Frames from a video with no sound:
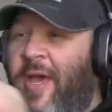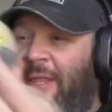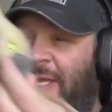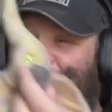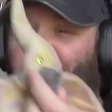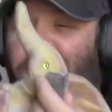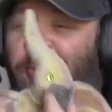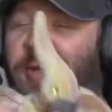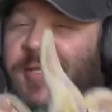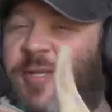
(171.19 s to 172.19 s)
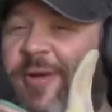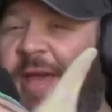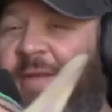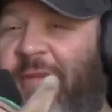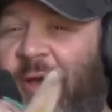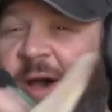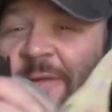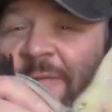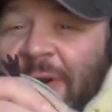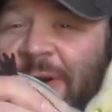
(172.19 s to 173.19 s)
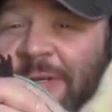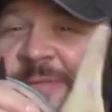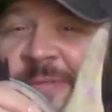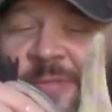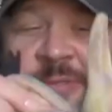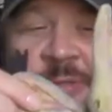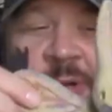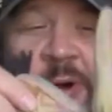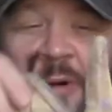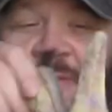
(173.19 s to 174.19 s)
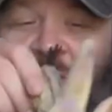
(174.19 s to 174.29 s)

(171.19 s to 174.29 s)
this bad boy is going to have to hover over